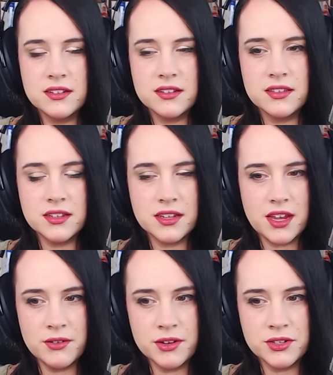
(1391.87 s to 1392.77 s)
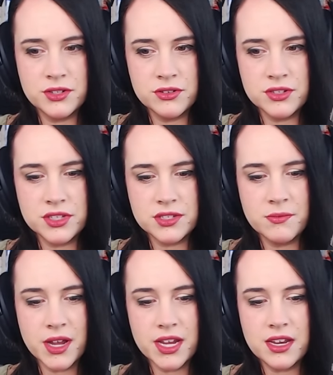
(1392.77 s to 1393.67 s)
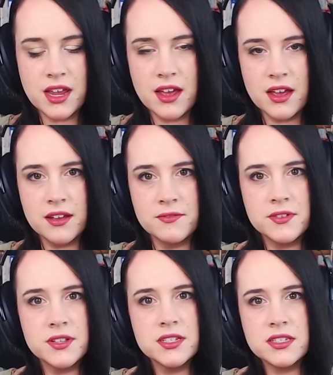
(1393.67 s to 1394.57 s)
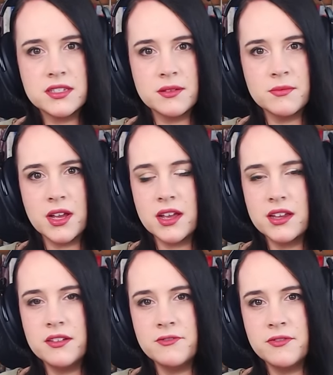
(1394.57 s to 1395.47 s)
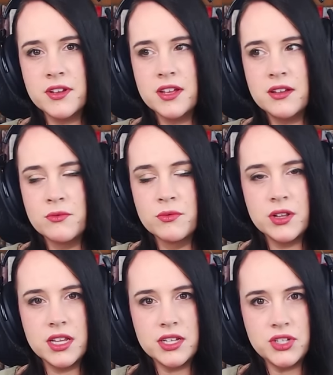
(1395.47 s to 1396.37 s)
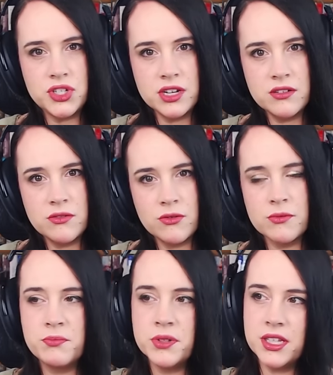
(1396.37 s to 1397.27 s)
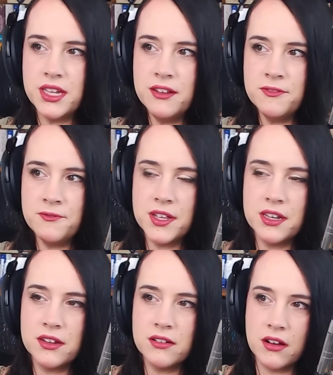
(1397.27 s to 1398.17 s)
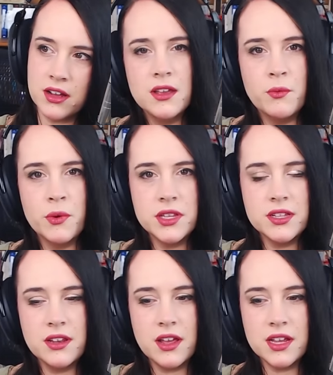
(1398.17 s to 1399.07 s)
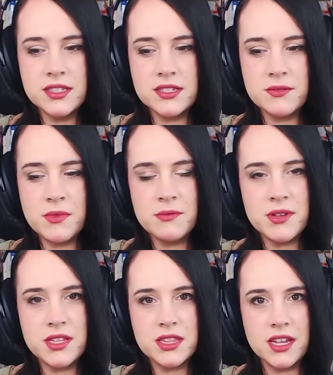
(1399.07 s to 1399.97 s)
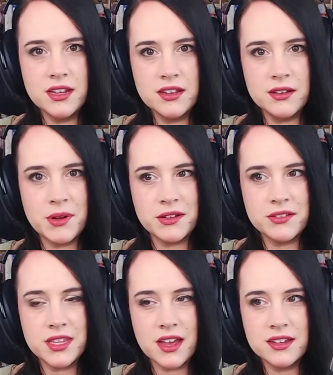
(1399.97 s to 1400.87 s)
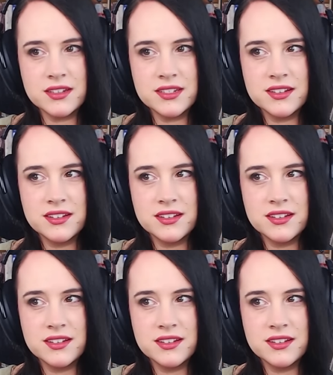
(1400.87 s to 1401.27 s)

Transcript: the characters might have some kind of religion or belief in a god. One of the lines that made me think about that